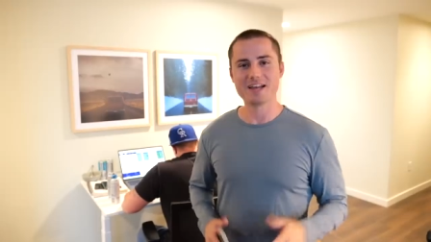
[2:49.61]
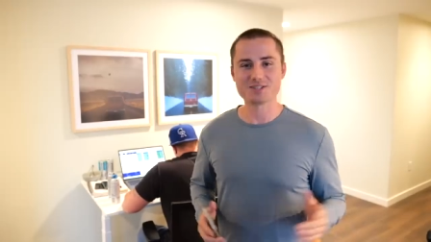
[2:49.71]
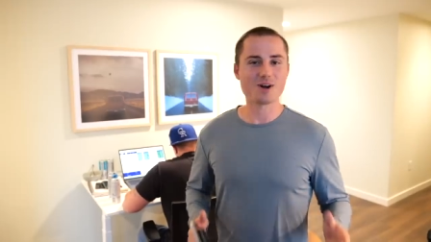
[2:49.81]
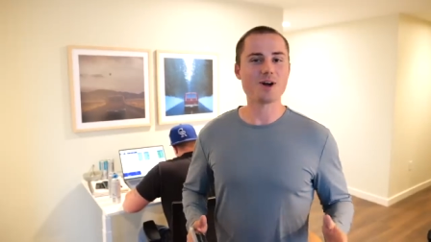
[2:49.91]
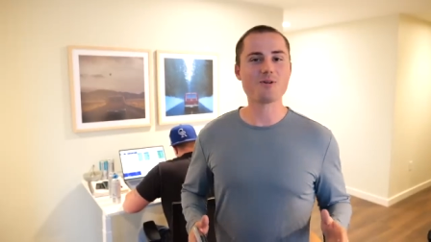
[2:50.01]

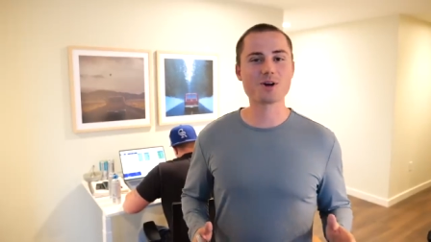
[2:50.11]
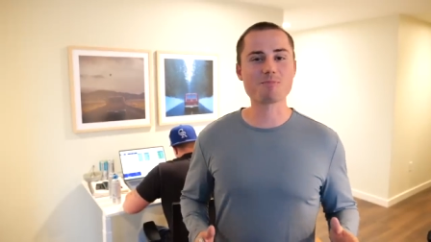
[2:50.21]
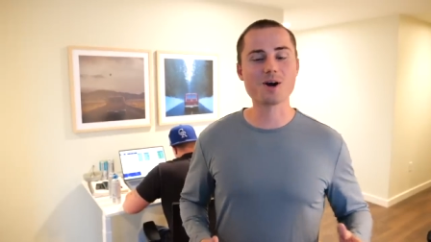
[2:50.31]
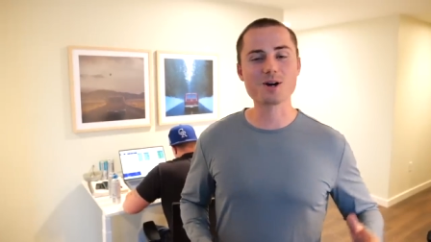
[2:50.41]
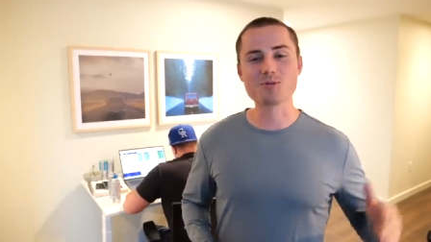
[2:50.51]
That's why I wanted to
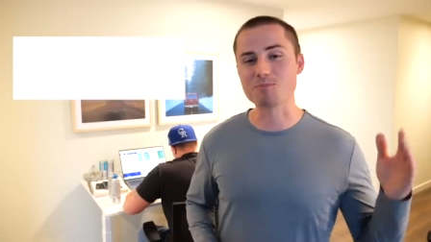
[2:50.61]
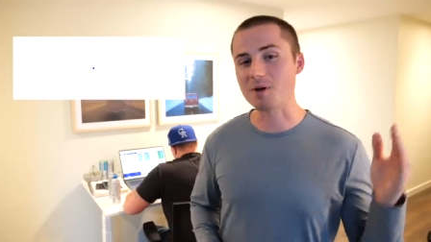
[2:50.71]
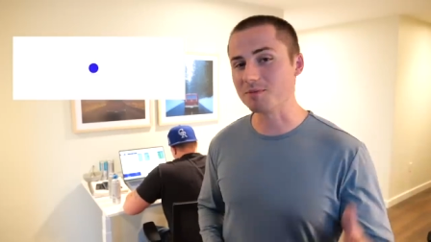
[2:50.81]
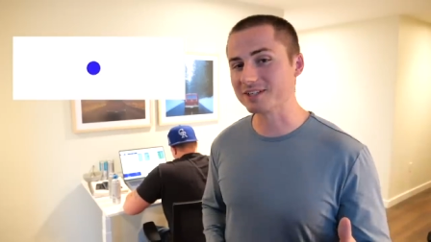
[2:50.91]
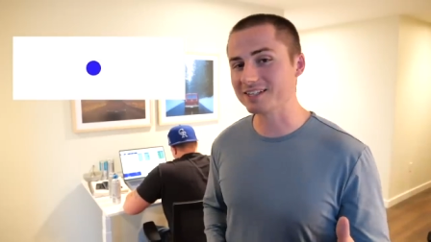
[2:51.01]
partner with
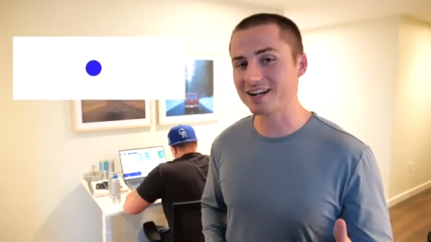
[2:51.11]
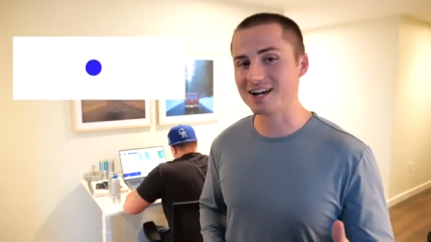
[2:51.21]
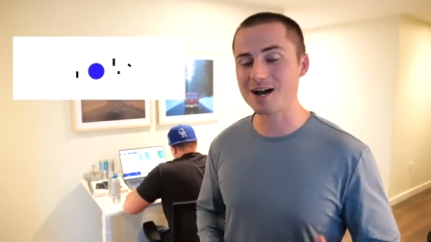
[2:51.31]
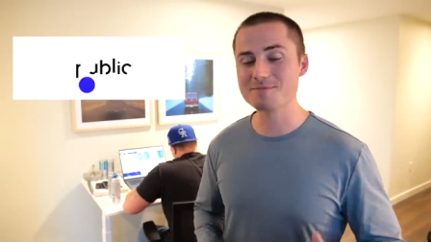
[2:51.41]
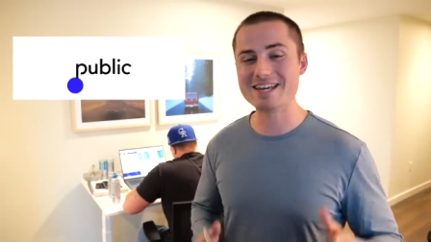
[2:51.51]

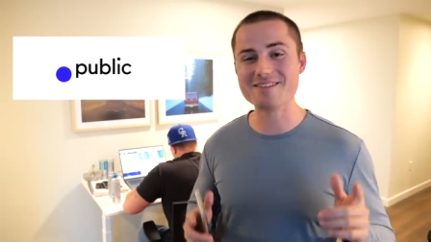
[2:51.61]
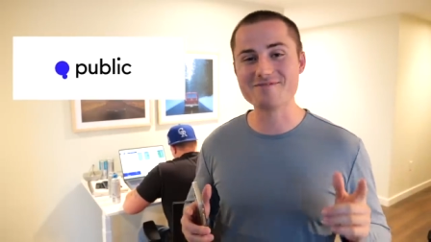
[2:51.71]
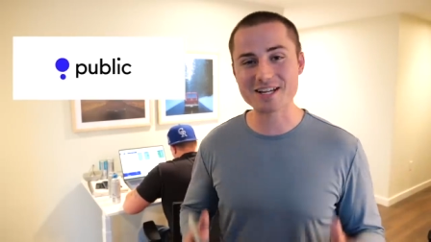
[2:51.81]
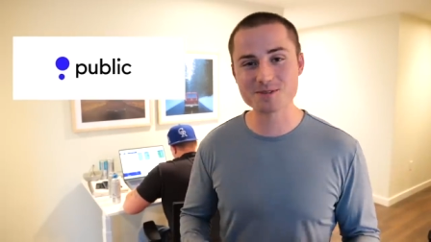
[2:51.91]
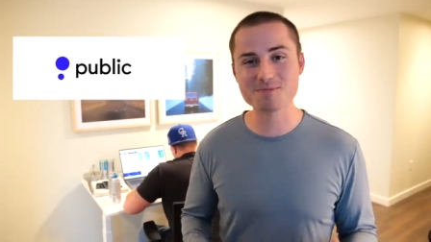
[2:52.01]
Public.com, an
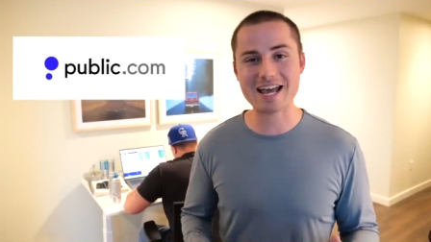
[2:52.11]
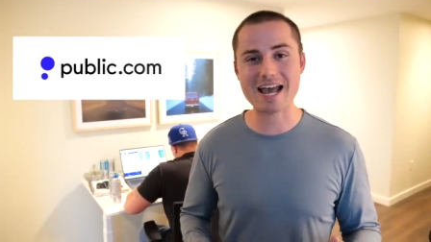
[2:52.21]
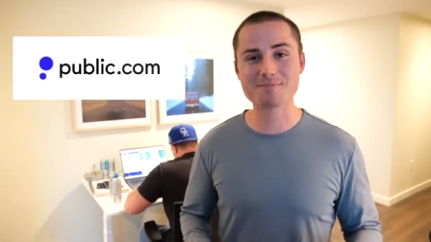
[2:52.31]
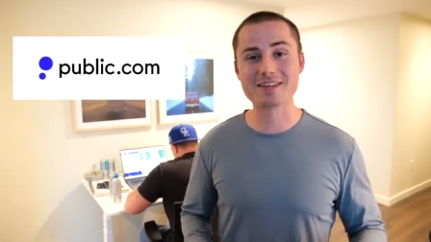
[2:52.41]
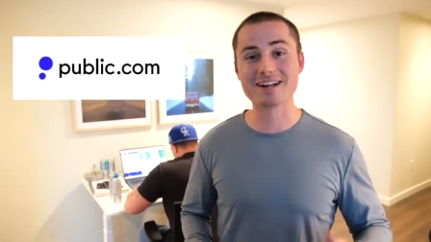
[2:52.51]
investment
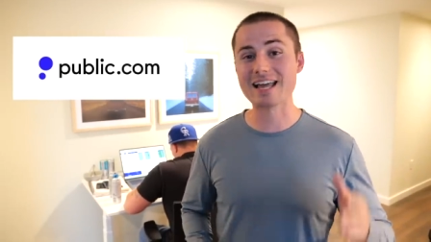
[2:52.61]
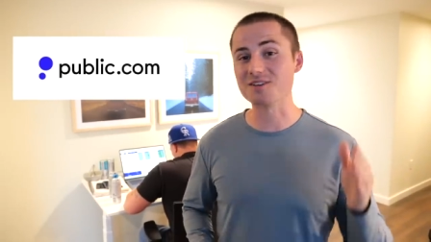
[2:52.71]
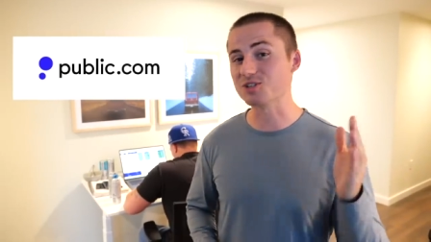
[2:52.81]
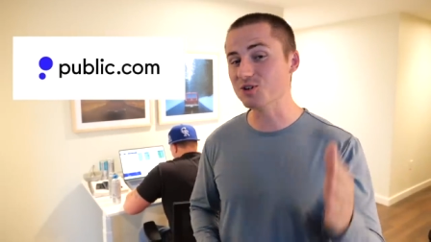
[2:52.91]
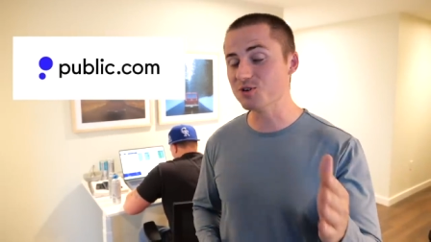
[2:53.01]
app that
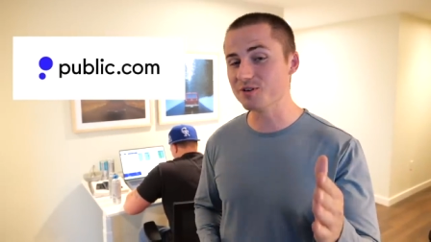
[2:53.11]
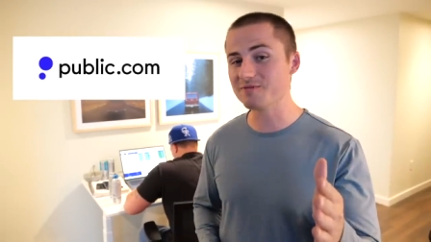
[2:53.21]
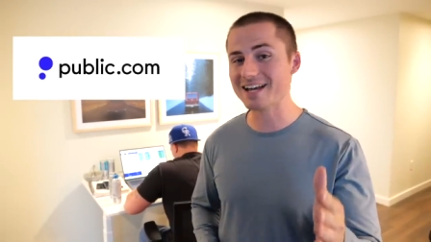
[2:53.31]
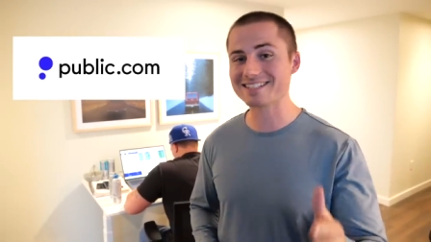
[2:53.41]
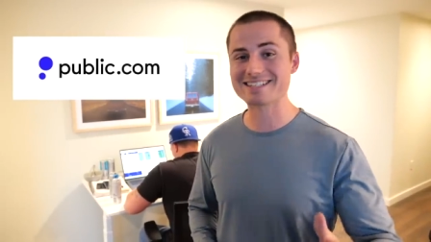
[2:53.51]
allows you to
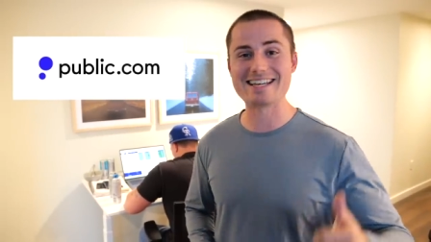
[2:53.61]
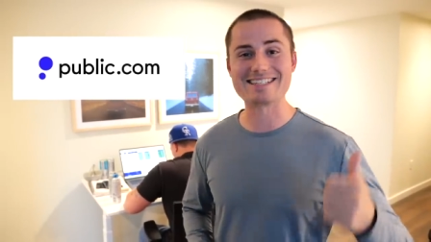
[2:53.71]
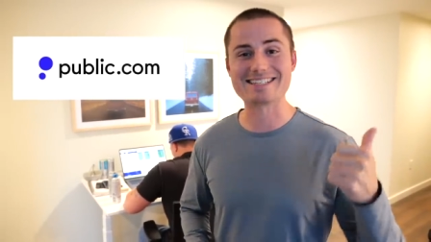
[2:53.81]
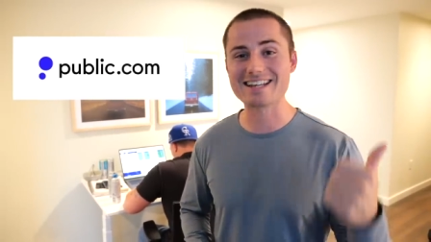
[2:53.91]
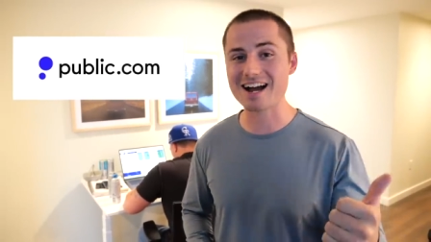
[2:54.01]
invest in
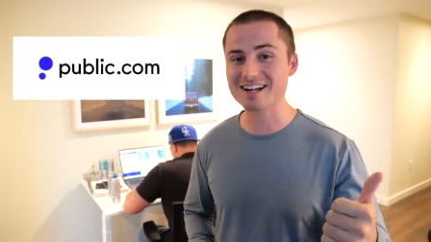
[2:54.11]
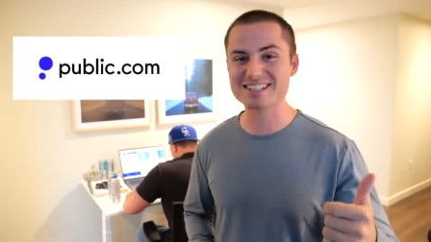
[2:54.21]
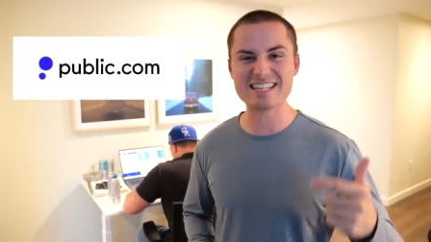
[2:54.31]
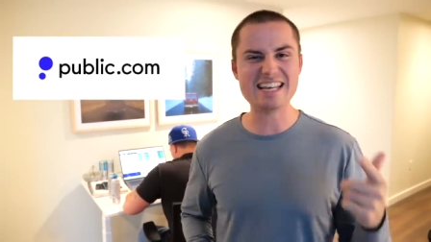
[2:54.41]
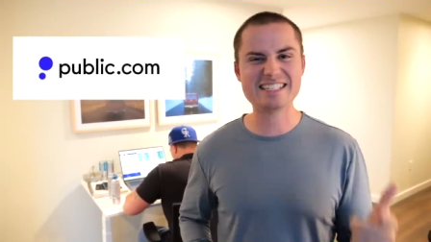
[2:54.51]

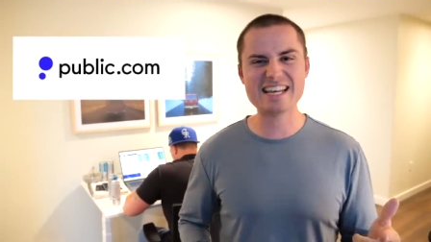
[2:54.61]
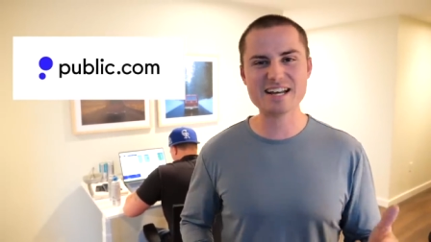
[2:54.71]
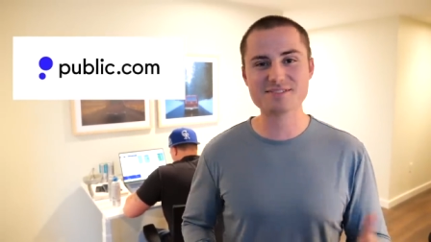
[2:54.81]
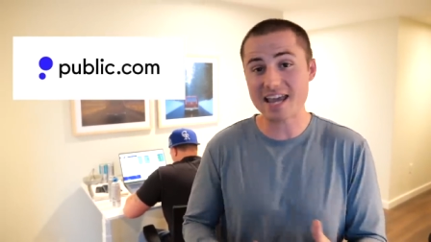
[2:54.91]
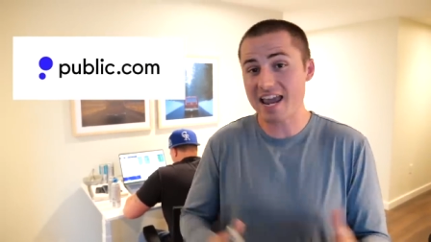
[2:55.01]
stocks,
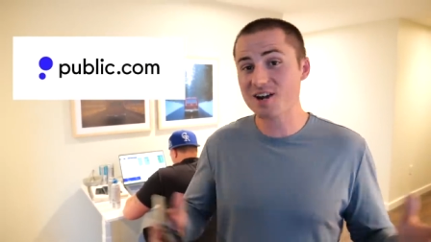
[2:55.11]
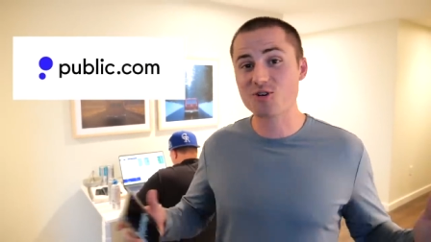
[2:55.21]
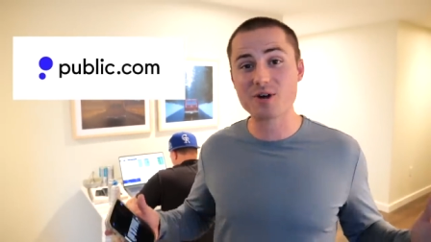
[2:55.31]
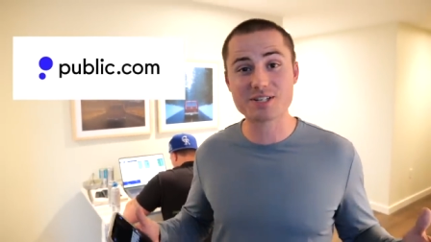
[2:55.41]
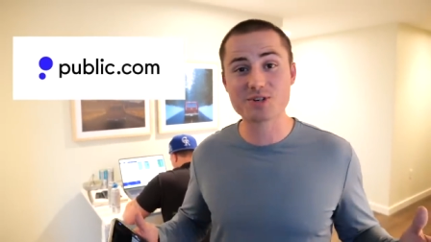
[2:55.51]
ETFs, and
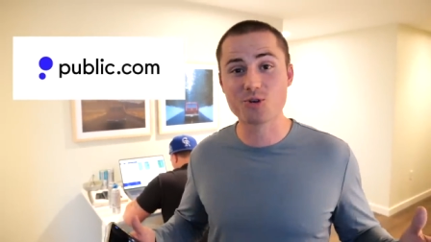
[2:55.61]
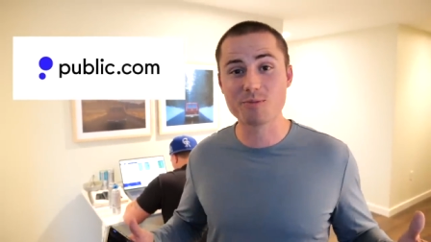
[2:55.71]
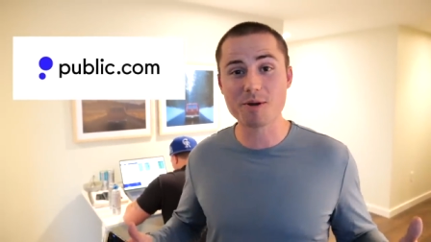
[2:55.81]
crazy cool